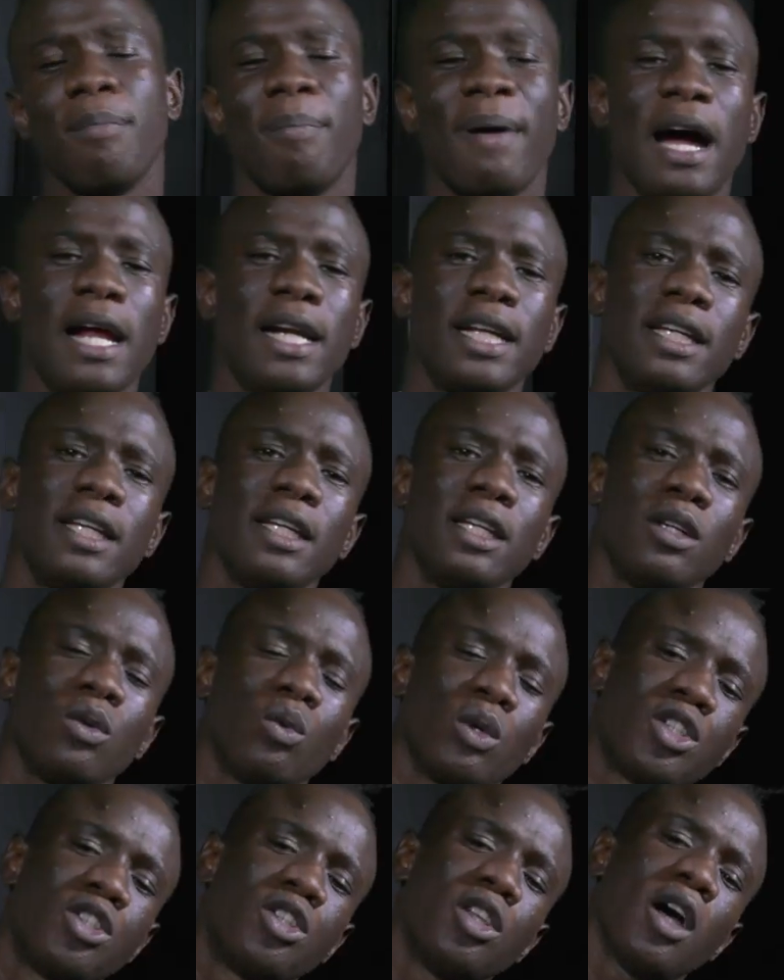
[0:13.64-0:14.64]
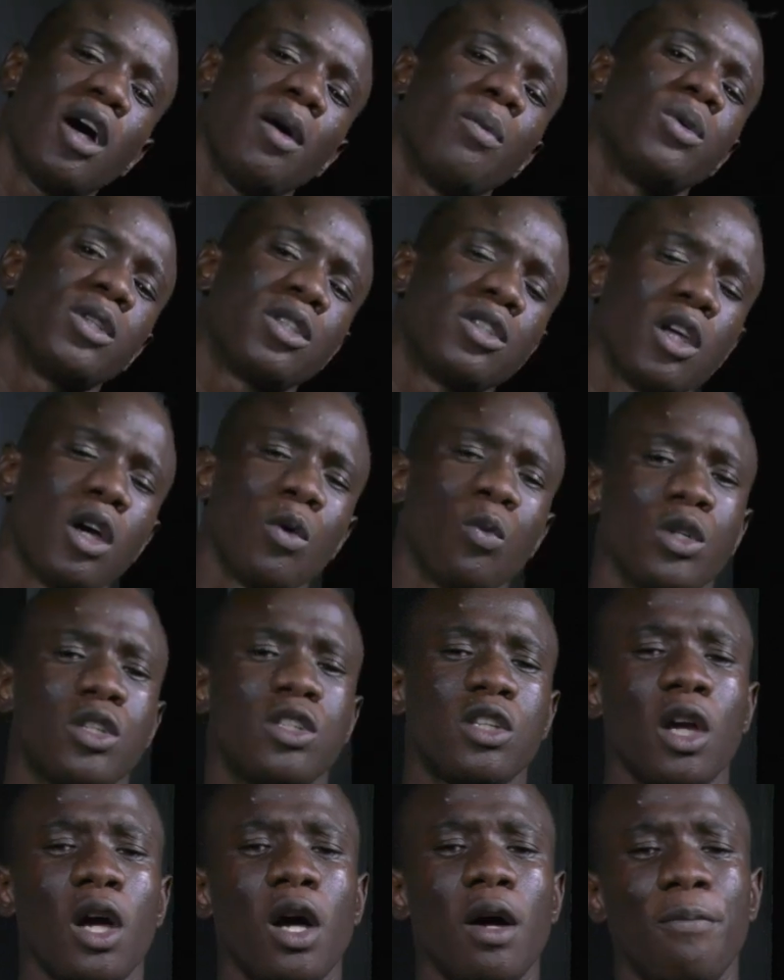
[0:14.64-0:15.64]
everybody. What's up, what's up,
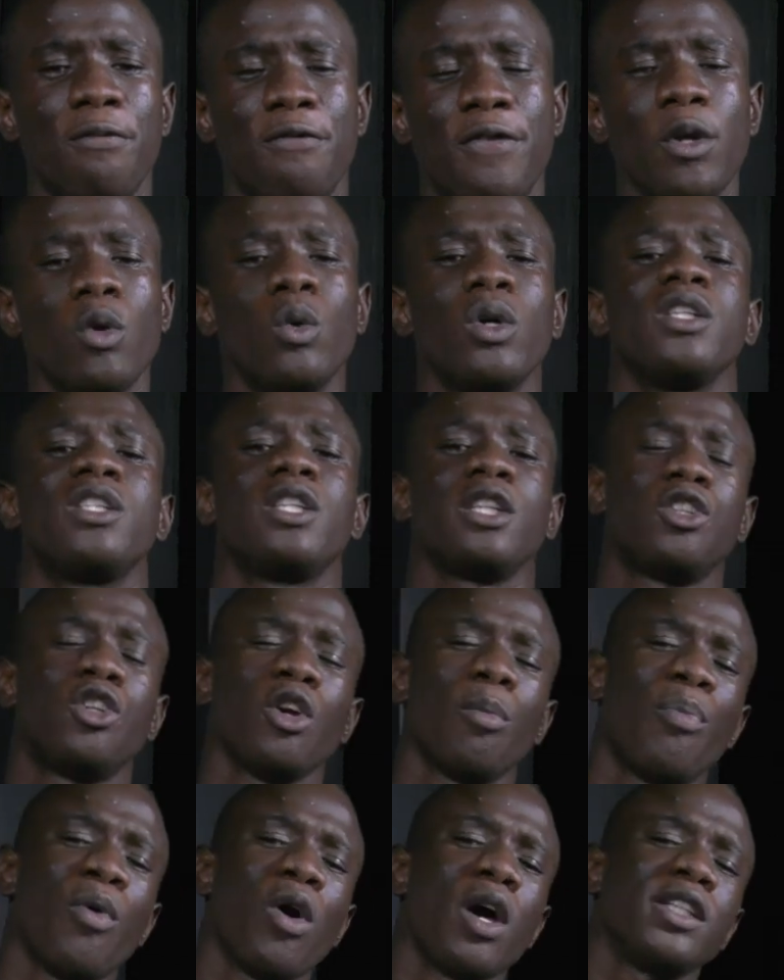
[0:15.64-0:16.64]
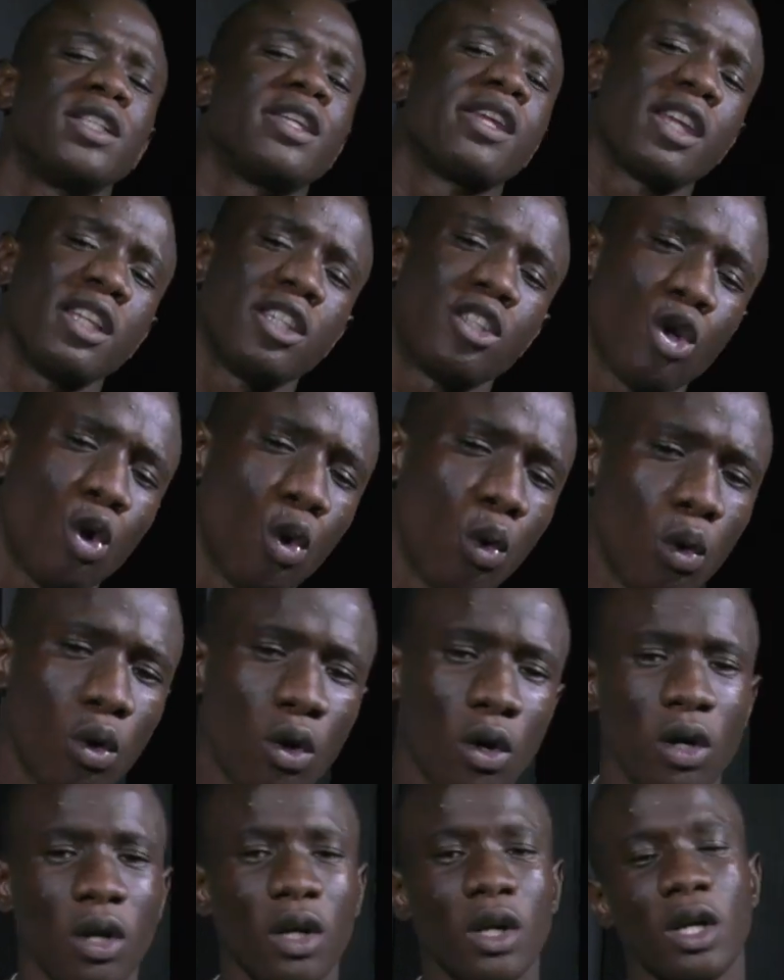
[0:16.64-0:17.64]
what's up? Viewers, it's your boy
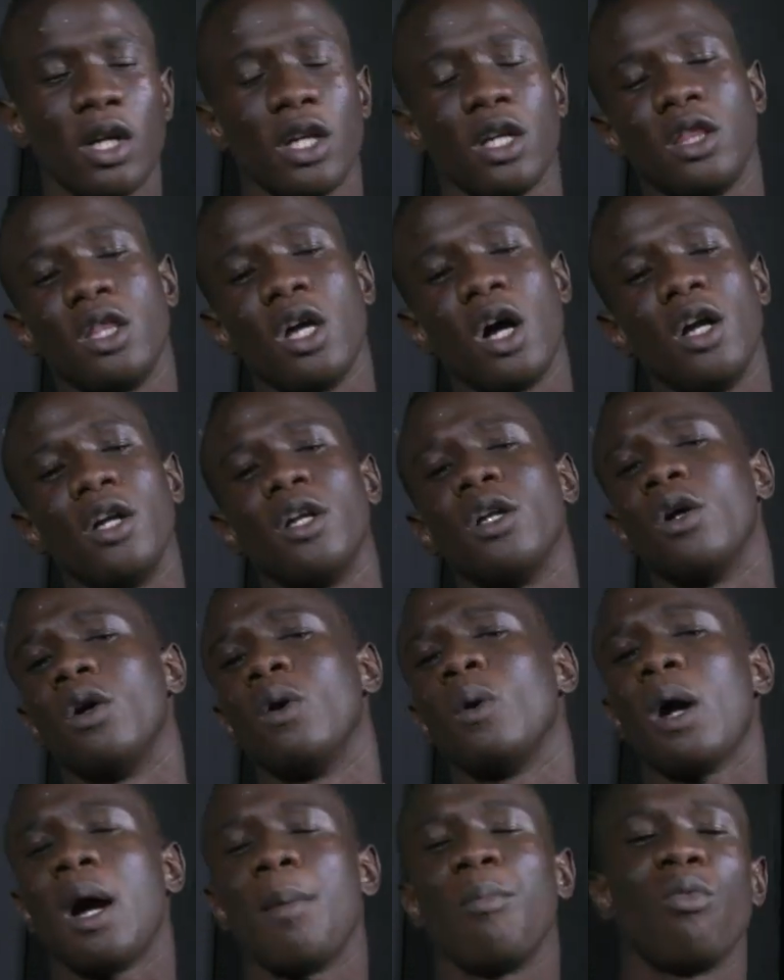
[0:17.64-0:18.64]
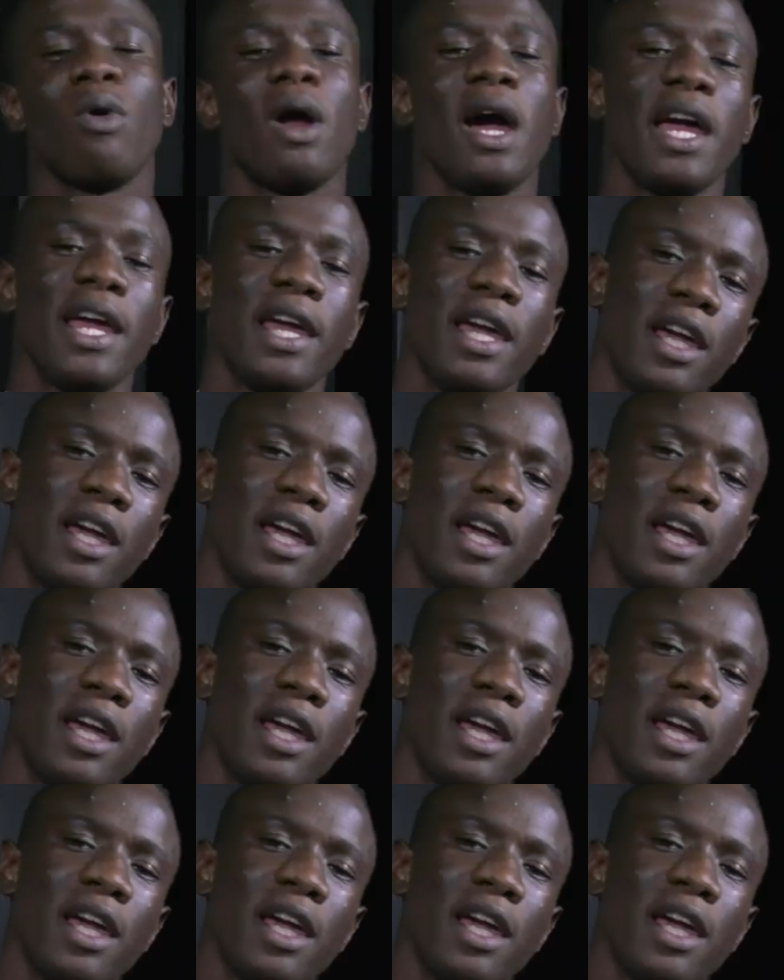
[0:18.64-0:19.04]
Jizzle. I don't know, I'm right